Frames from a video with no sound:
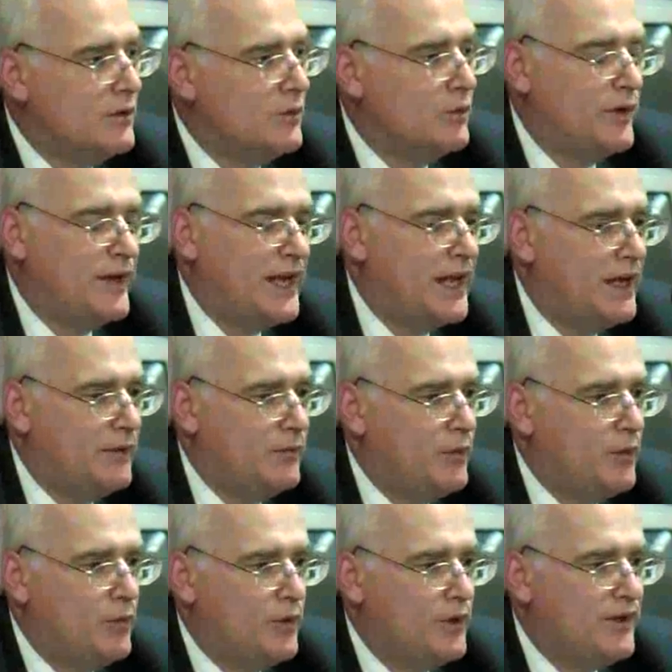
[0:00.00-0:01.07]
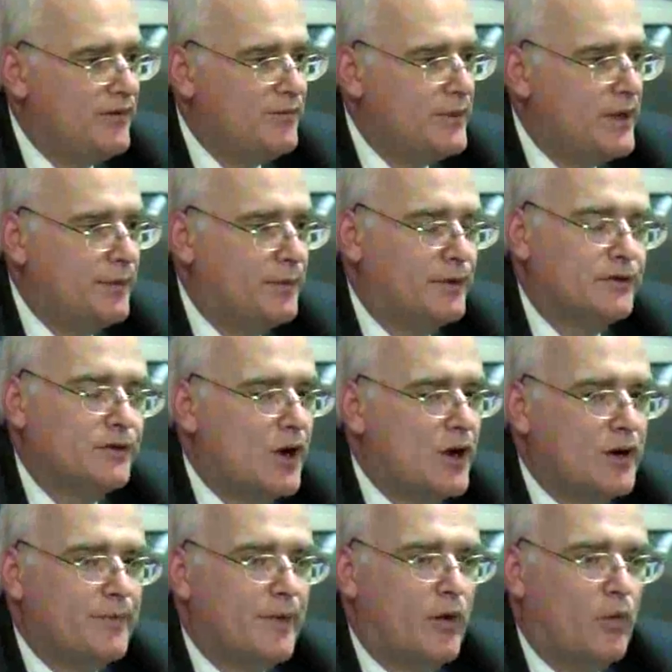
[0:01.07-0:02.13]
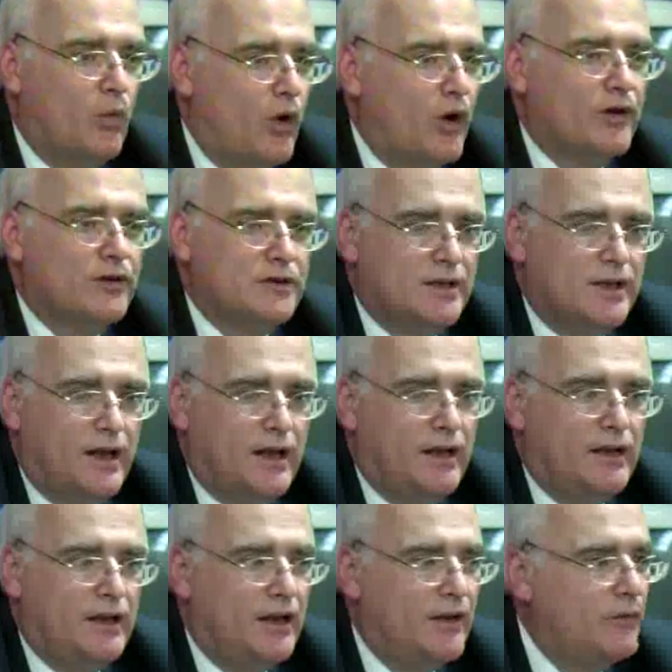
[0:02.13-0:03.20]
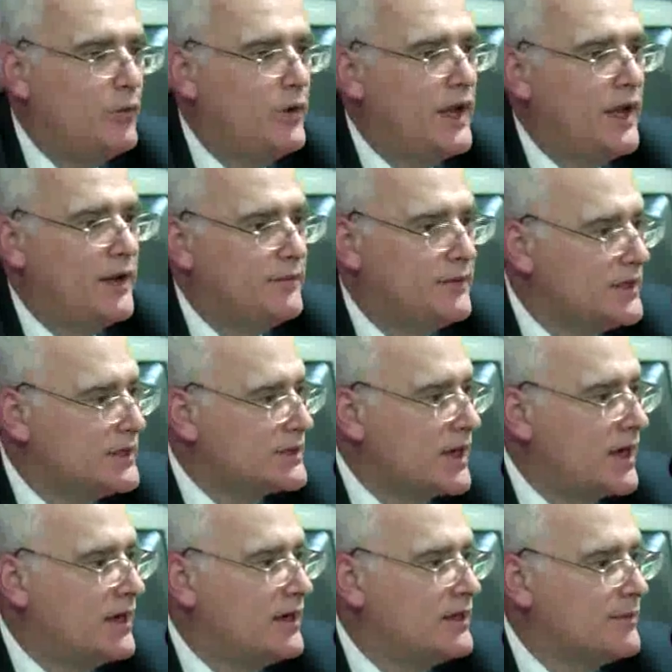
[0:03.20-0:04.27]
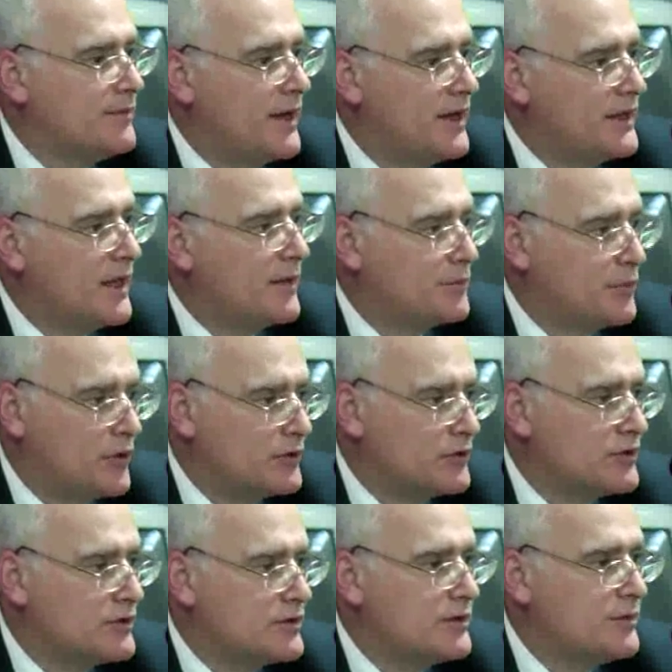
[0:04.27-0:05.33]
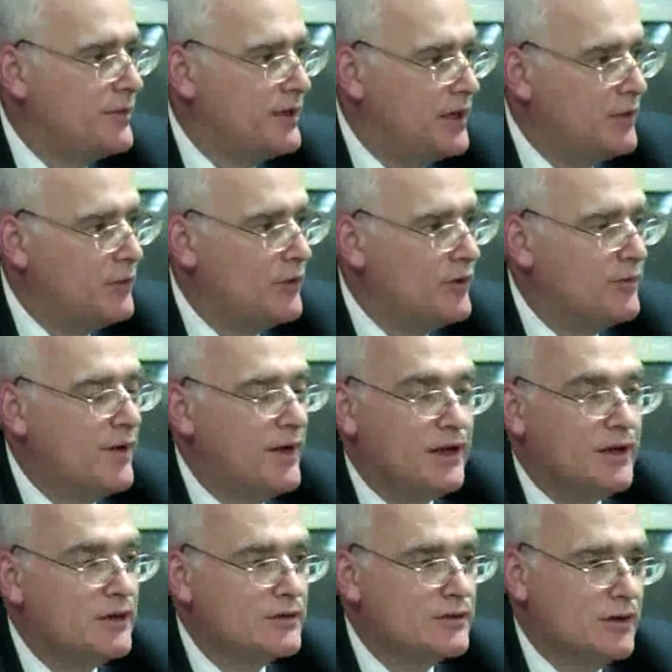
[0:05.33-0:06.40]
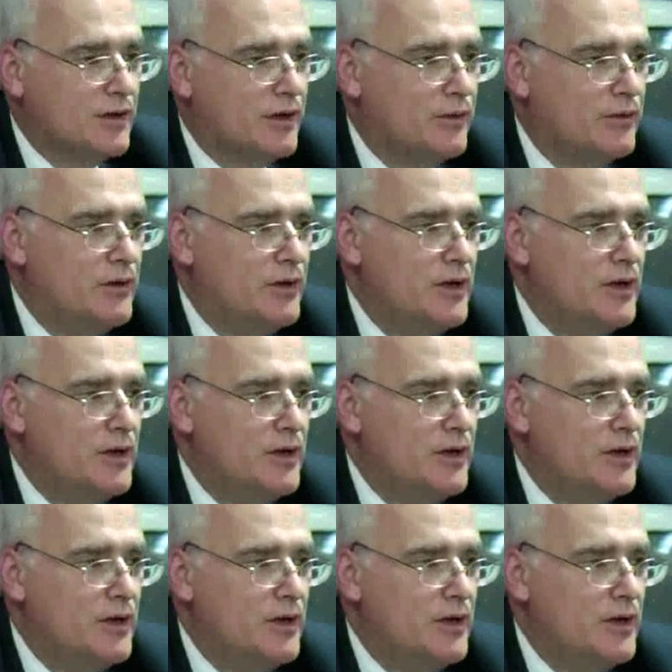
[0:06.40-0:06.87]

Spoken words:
We wouldn't even be able to talk about water today if we hadn't decided to make that purchase to begin with many years ago.